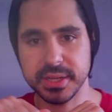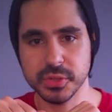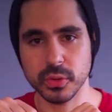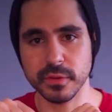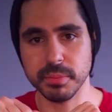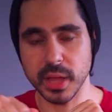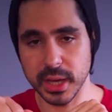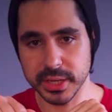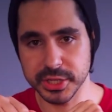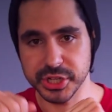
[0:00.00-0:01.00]
sort of
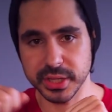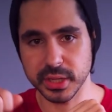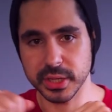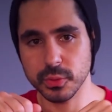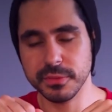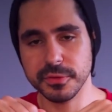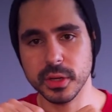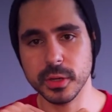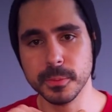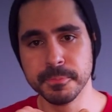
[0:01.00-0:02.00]
blockage in liquid
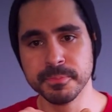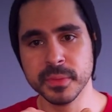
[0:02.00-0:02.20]
flow.